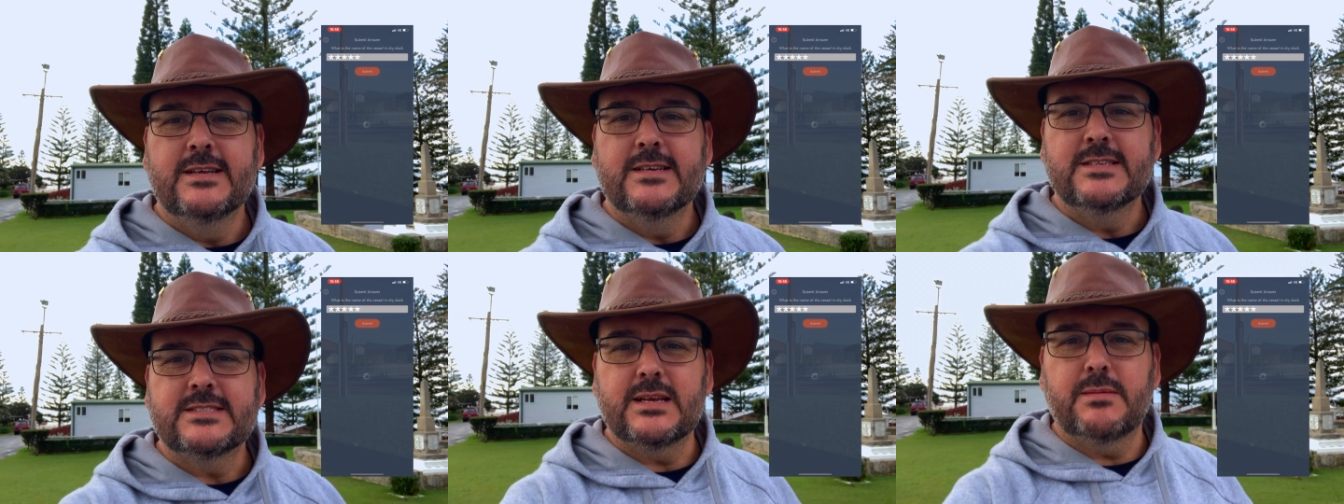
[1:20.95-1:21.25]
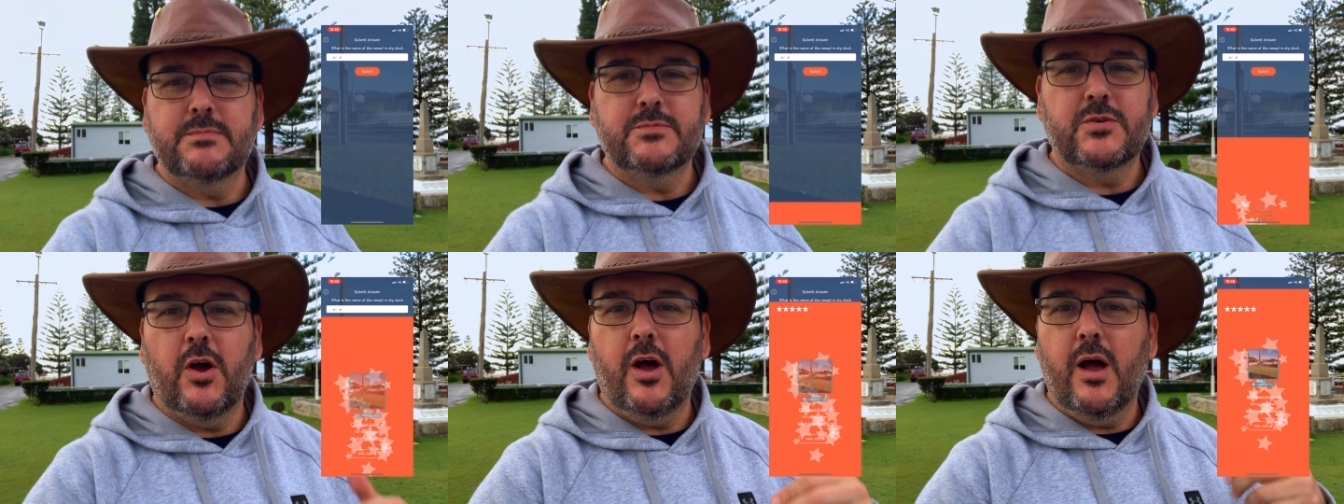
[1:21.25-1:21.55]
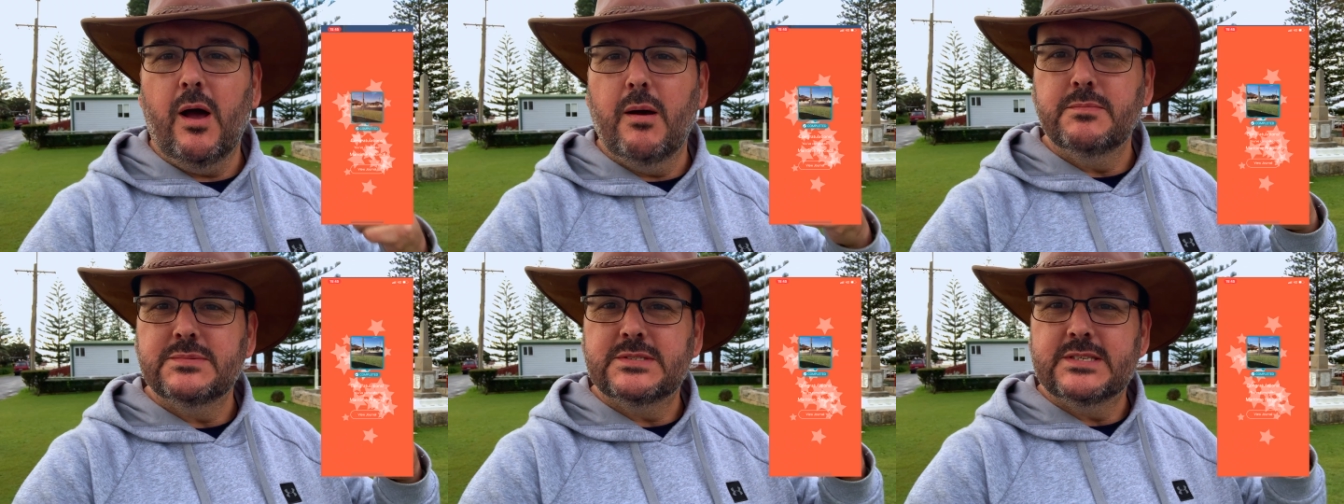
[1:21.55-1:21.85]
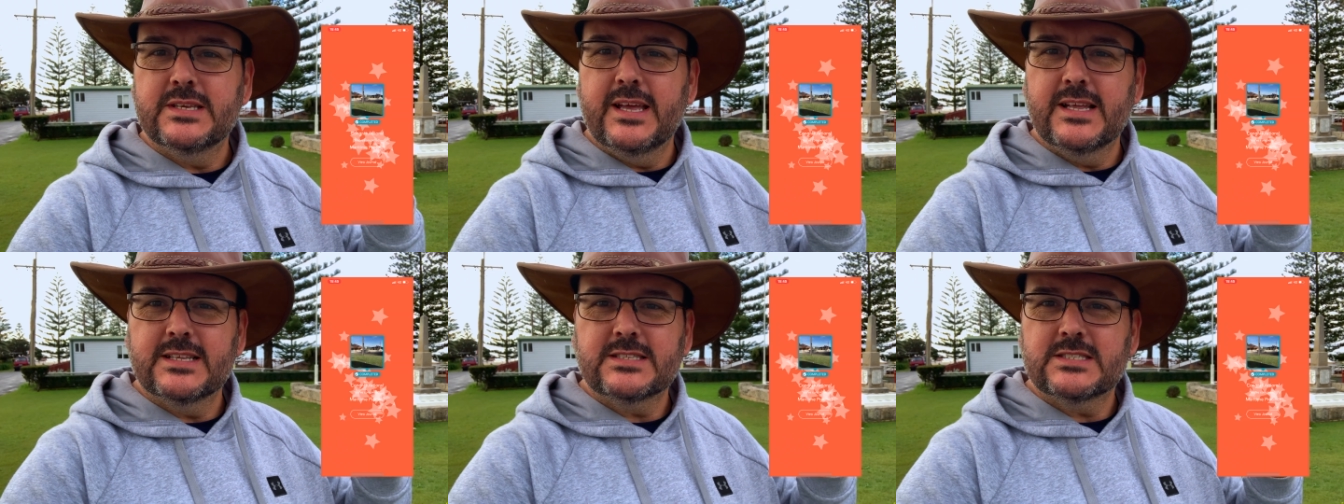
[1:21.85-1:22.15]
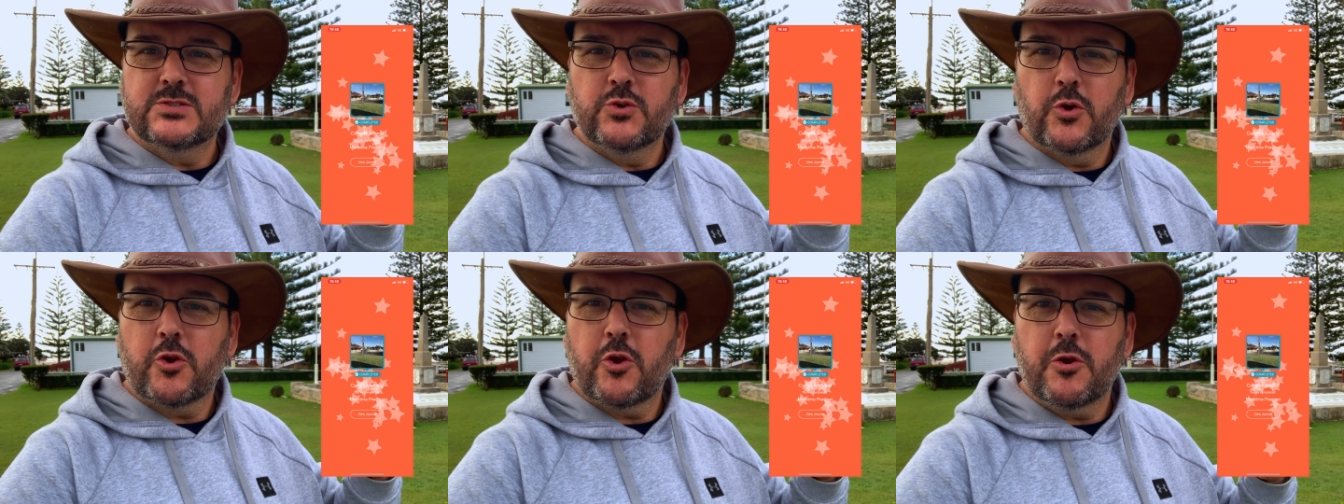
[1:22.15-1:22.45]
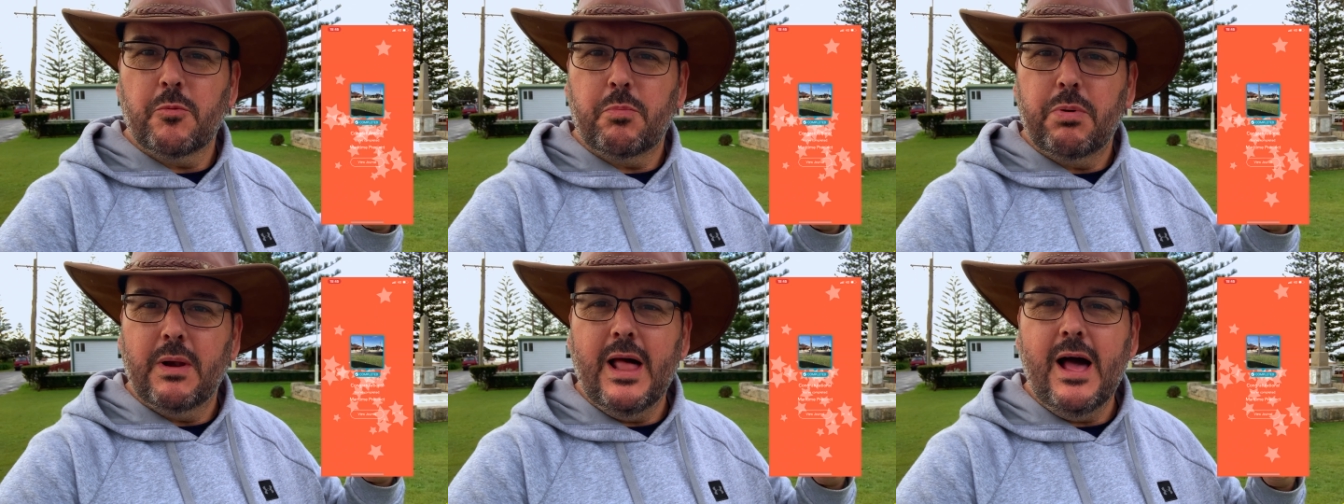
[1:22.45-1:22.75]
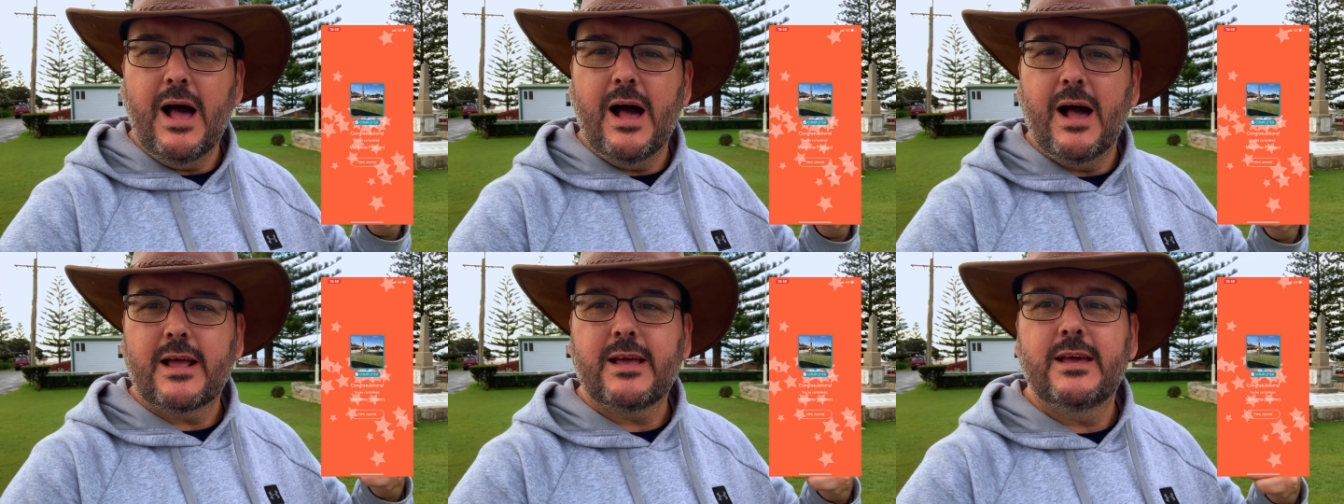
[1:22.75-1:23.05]
Sometimes it's not on a
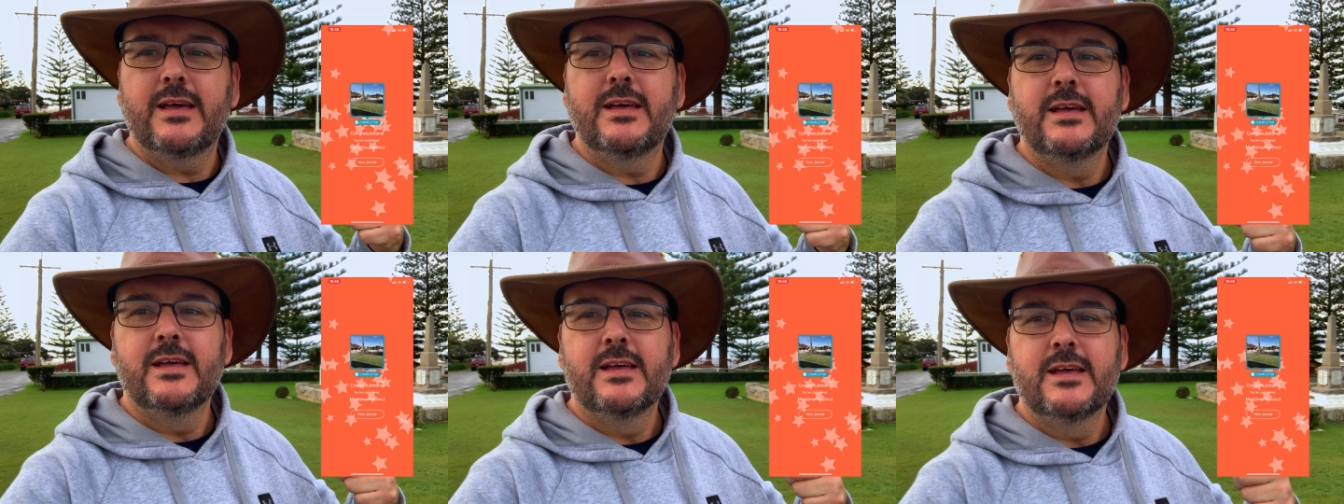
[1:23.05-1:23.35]
plaque